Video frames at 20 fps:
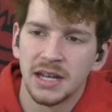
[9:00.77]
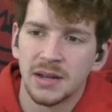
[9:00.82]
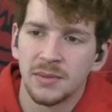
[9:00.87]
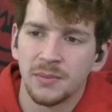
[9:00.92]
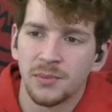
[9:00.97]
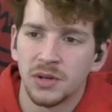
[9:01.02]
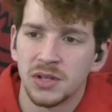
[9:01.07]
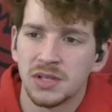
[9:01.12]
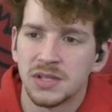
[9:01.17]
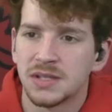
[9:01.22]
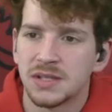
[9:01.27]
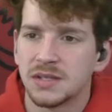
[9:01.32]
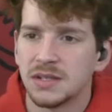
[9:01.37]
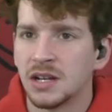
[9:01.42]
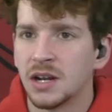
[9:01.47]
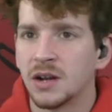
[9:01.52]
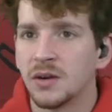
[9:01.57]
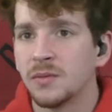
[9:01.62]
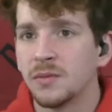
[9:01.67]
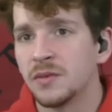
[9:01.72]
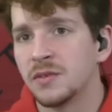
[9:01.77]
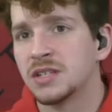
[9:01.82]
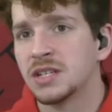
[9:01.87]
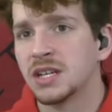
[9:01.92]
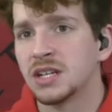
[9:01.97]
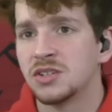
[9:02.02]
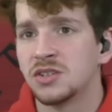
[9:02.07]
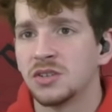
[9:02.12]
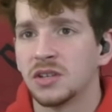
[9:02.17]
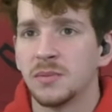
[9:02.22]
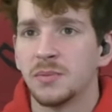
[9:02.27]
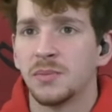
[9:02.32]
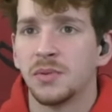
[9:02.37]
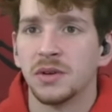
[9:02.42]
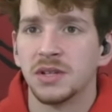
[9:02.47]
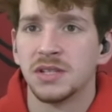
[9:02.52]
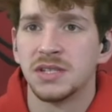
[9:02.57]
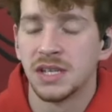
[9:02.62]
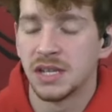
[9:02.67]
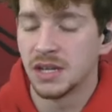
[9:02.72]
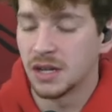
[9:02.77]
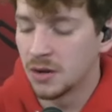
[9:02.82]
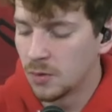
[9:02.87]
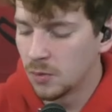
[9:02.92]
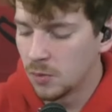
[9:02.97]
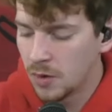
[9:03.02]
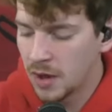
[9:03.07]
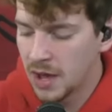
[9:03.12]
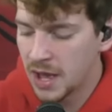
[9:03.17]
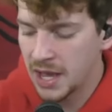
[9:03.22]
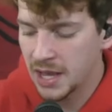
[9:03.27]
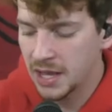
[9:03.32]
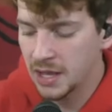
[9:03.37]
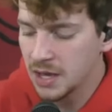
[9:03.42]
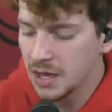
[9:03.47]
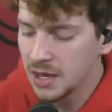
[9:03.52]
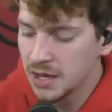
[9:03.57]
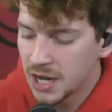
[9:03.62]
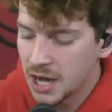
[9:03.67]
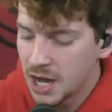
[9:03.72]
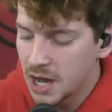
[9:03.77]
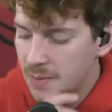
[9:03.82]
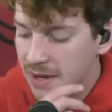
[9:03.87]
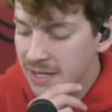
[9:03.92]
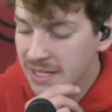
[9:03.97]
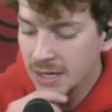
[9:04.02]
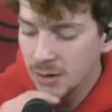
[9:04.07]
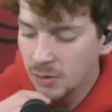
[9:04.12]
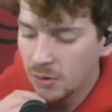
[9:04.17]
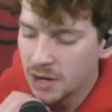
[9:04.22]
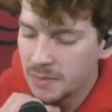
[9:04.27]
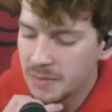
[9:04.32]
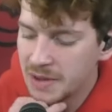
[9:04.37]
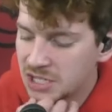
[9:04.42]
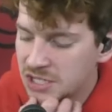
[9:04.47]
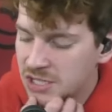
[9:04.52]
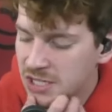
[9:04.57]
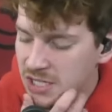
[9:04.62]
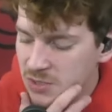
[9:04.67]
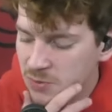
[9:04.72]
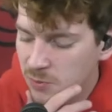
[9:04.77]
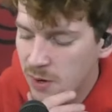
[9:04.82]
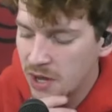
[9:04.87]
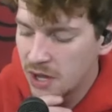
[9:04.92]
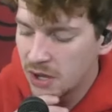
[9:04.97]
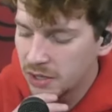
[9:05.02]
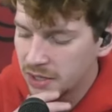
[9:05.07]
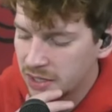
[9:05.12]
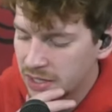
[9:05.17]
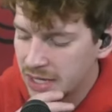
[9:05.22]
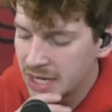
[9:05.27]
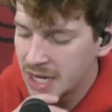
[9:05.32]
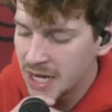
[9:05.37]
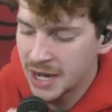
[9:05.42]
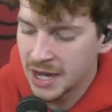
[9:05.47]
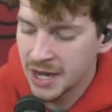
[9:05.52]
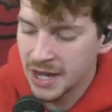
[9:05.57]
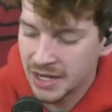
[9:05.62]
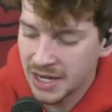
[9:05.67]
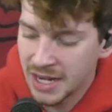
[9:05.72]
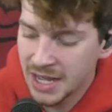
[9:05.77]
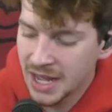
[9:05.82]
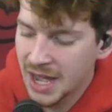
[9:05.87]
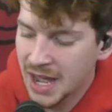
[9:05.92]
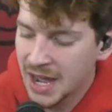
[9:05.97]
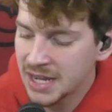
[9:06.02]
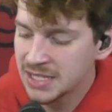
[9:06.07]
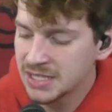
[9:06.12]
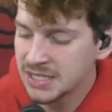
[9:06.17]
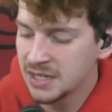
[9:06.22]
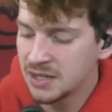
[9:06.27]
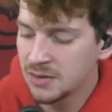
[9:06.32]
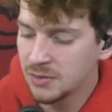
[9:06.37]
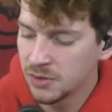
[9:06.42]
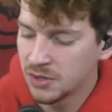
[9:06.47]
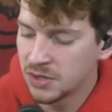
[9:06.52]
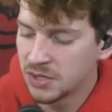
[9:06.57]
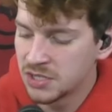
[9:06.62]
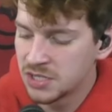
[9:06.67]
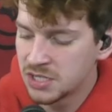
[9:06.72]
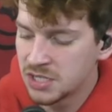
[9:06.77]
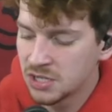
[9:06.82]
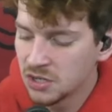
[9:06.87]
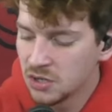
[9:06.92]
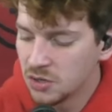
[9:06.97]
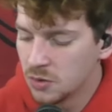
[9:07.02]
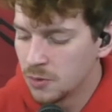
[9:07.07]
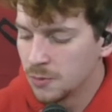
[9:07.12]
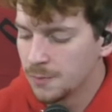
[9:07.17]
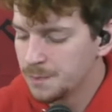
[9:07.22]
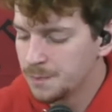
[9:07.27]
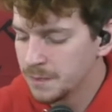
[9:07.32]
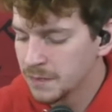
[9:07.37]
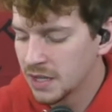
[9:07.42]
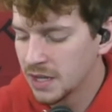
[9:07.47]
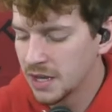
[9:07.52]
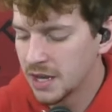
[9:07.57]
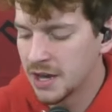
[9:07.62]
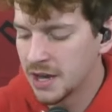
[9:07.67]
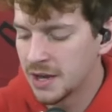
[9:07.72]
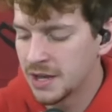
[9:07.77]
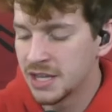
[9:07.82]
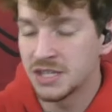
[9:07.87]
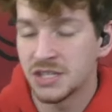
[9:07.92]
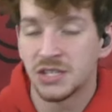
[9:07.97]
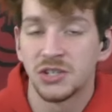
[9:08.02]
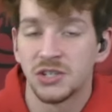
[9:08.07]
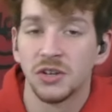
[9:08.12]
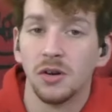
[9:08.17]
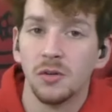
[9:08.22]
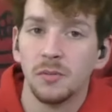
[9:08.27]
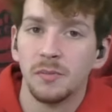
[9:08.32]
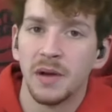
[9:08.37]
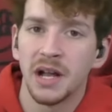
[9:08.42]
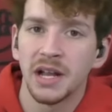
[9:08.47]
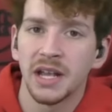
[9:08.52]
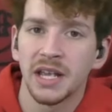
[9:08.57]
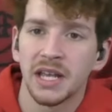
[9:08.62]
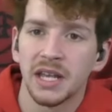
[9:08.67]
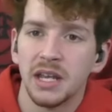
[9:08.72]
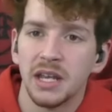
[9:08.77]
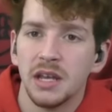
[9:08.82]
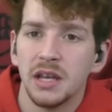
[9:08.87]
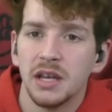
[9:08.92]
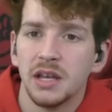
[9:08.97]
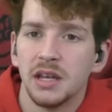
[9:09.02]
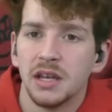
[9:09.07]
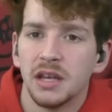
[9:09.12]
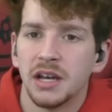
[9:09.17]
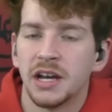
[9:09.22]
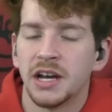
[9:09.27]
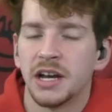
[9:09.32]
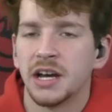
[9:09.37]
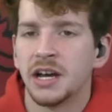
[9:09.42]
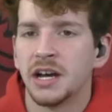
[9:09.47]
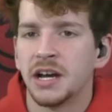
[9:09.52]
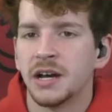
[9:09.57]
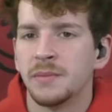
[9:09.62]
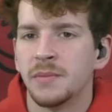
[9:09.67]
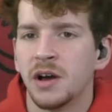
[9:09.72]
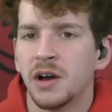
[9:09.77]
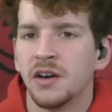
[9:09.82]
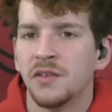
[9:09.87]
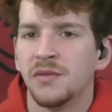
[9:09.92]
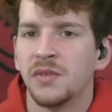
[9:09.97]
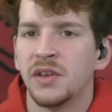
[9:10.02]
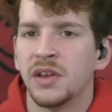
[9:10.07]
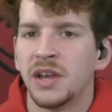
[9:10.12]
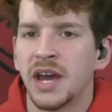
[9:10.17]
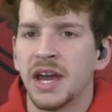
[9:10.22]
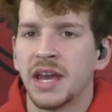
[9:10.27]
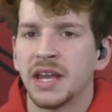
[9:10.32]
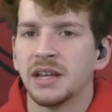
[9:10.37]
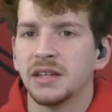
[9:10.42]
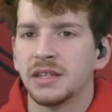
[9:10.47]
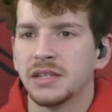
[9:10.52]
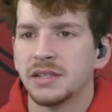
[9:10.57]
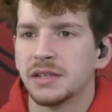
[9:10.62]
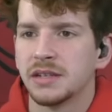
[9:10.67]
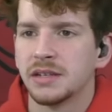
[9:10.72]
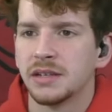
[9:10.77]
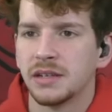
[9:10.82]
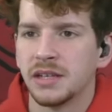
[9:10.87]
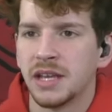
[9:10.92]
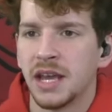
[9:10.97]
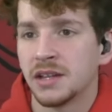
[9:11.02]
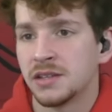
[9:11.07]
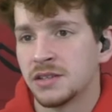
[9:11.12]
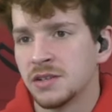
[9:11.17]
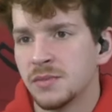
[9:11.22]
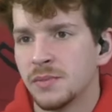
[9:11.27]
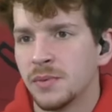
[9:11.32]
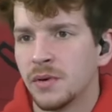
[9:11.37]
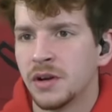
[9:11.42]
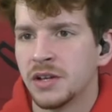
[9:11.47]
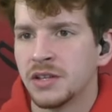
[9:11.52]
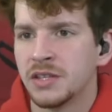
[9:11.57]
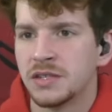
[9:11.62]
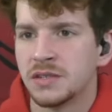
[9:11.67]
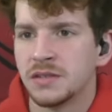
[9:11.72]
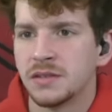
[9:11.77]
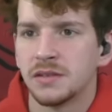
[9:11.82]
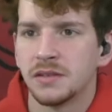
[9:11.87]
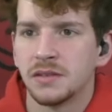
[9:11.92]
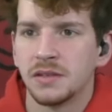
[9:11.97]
puts, essentially puts it away. I did want to mention as well, Nate Heisey with the 2, his sole bucket of the night. Yeah, 2 points,